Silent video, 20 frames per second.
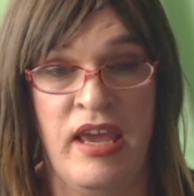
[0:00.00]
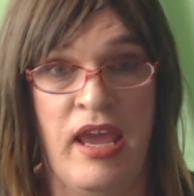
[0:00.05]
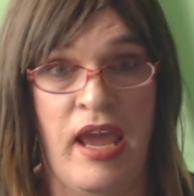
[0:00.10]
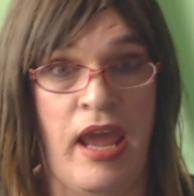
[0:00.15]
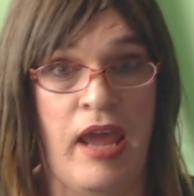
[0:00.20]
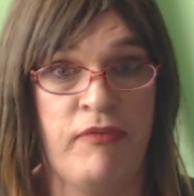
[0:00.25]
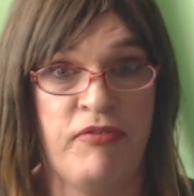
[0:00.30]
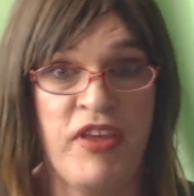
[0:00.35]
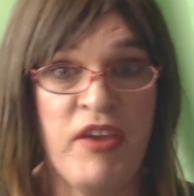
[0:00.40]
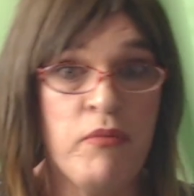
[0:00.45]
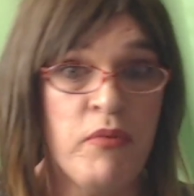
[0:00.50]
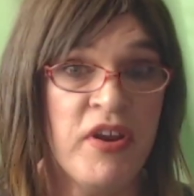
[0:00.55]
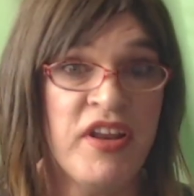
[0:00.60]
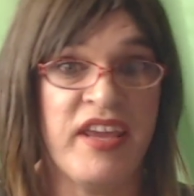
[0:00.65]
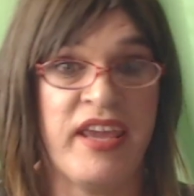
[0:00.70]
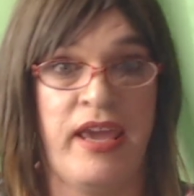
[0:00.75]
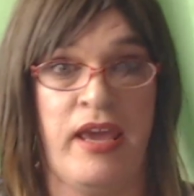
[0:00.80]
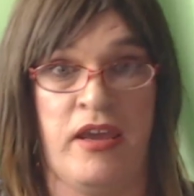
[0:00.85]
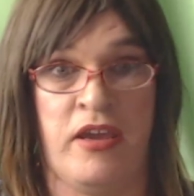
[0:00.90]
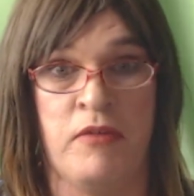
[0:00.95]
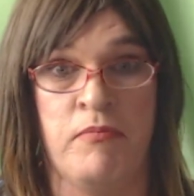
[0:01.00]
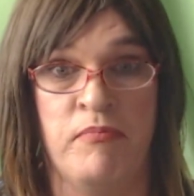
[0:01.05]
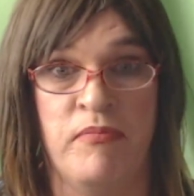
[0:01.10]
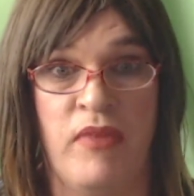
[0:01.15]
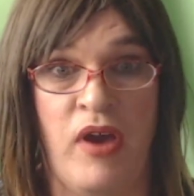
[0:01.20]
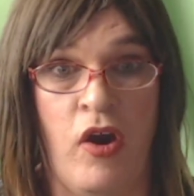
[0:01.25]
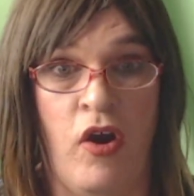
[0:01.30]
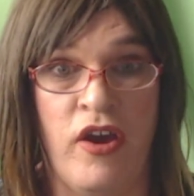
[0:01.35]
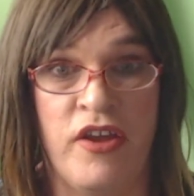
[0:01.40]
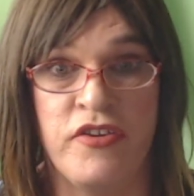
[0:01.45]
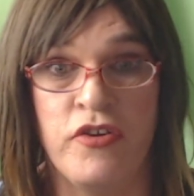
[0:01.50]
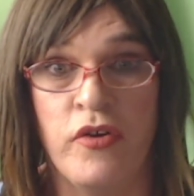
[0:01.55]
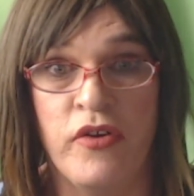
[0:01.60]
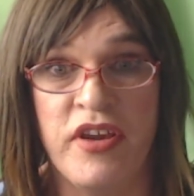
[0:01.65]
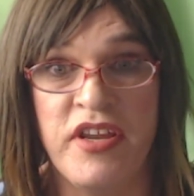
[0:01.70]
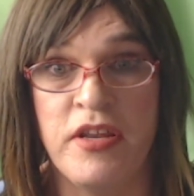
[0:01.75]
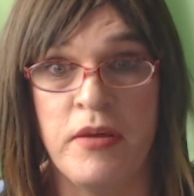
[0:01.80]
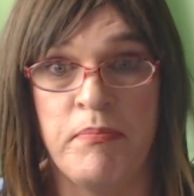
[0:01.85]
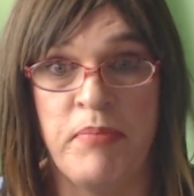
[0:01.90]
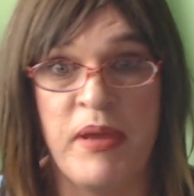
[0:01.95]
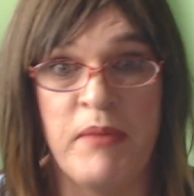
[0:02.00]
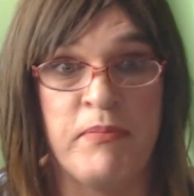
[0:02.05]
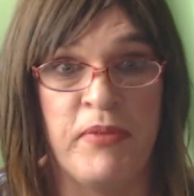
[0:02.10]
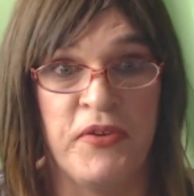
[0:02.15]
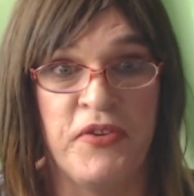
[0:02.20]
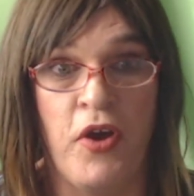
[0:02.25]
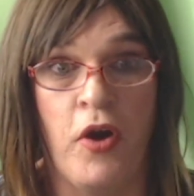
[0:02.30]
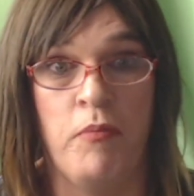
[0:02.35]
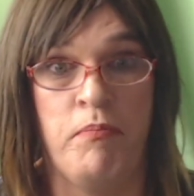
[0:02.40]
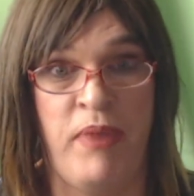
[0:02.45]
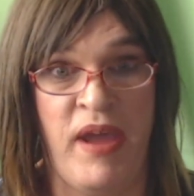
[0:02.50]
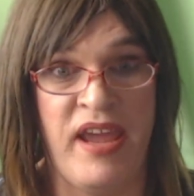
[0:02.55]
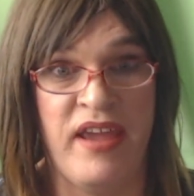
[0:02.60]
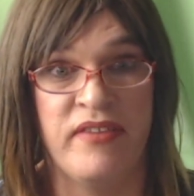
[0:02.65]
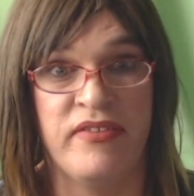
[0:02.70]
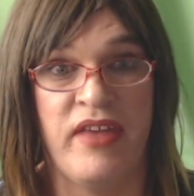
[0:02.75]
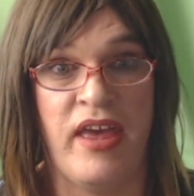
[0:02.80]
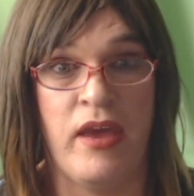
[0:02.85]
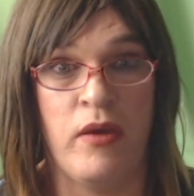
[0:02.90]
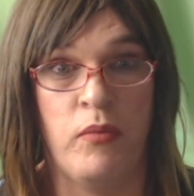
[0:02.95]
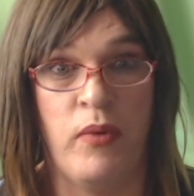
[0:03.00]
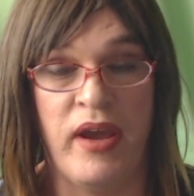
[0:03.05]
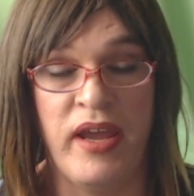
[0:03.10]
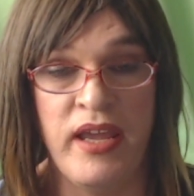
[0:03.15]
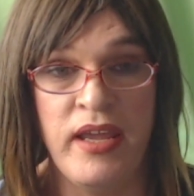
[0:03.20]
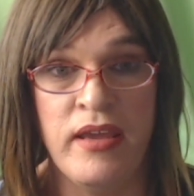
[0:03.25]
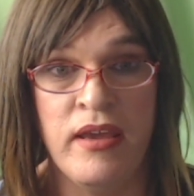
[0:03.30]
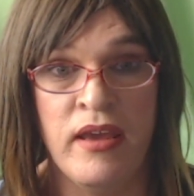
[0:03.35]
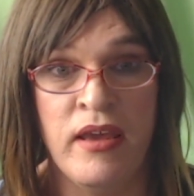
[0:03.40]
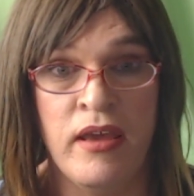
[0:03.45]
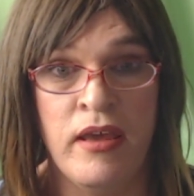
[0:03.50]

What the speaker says: If they want to get annoyed at people not paying their way,